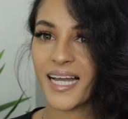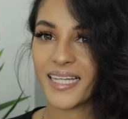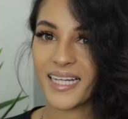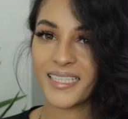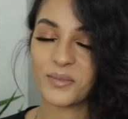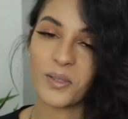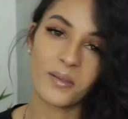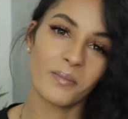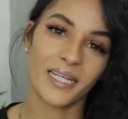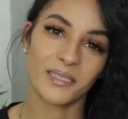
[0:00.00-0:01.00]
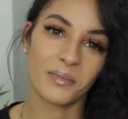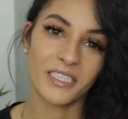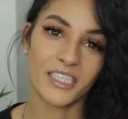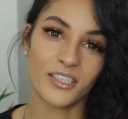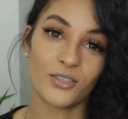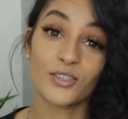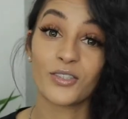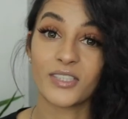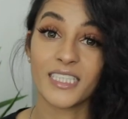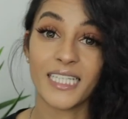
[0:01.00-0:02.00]
Hi guys, welcome back to my channel.
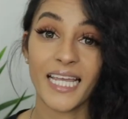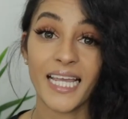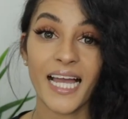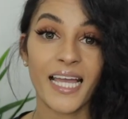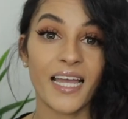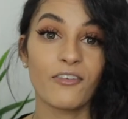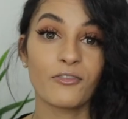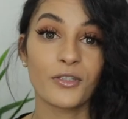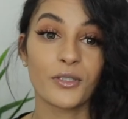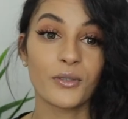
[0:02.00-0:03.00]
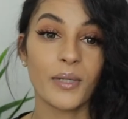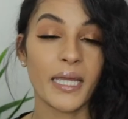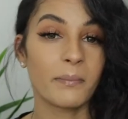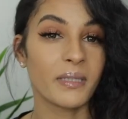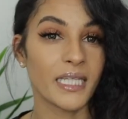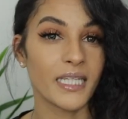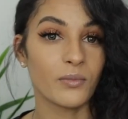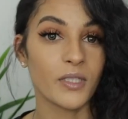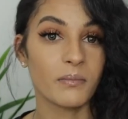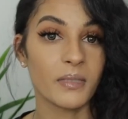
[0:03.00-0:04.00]
So today I have for you a plan
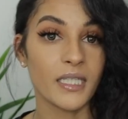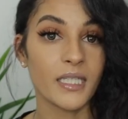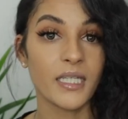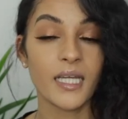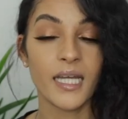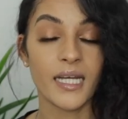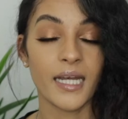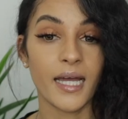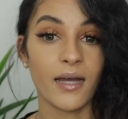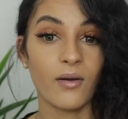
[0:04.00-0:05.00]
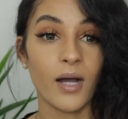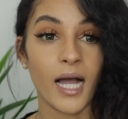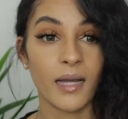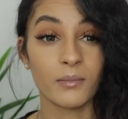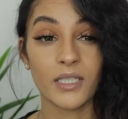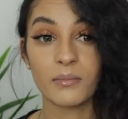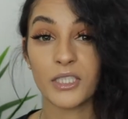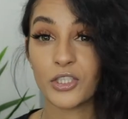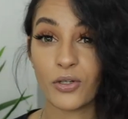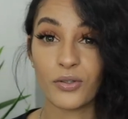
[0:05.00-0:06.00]
with me. Now I'm going to be
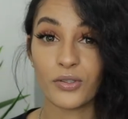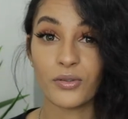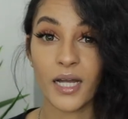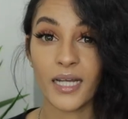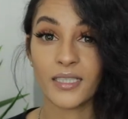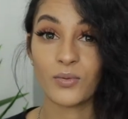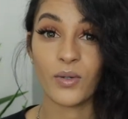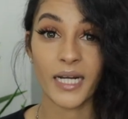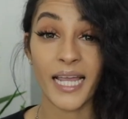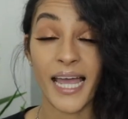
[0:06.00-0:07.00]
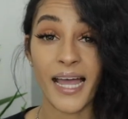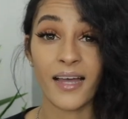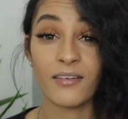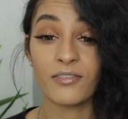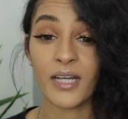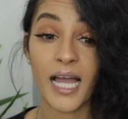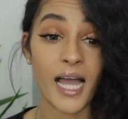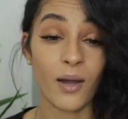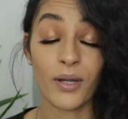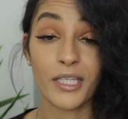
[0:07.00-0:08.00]
showing you guys what I have,
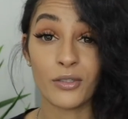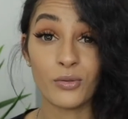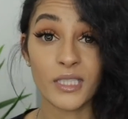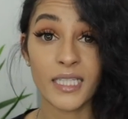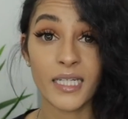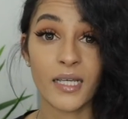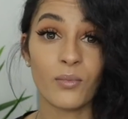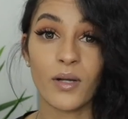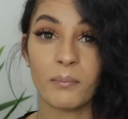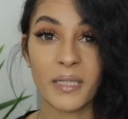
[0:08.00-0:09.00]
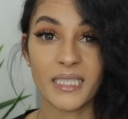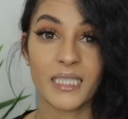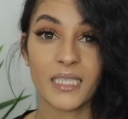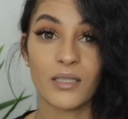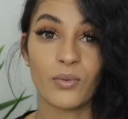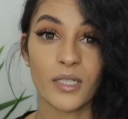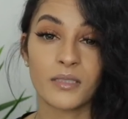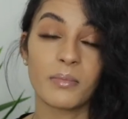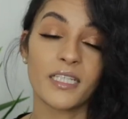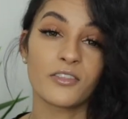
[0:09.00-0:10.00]
how I use it, and what basically works
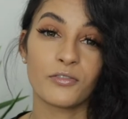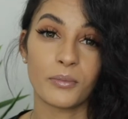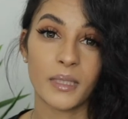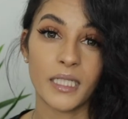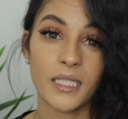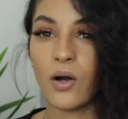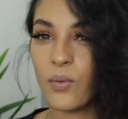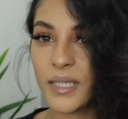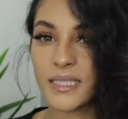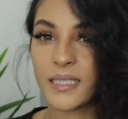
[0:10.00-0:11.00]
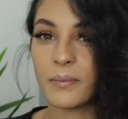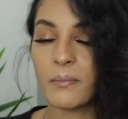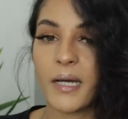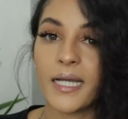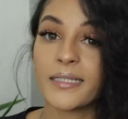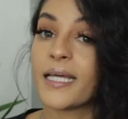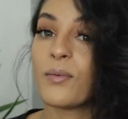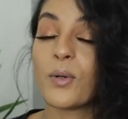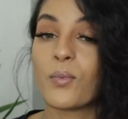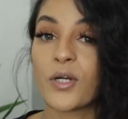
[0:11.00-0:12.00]
best for me. Always keep in mind
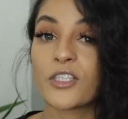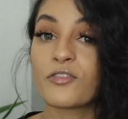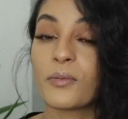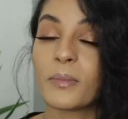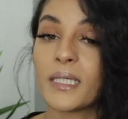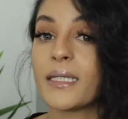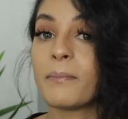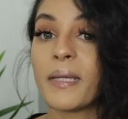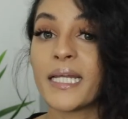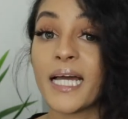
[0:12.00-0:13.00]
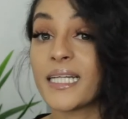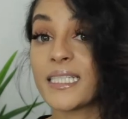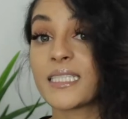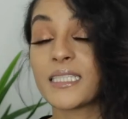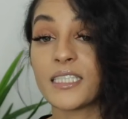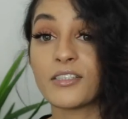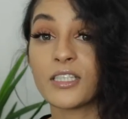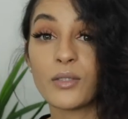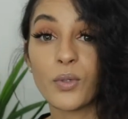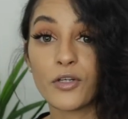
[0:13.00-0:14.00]
that what works for me may not
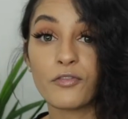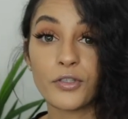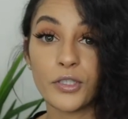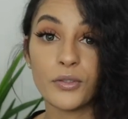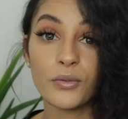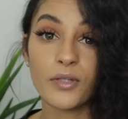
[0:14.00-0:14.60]
necessarily work for you.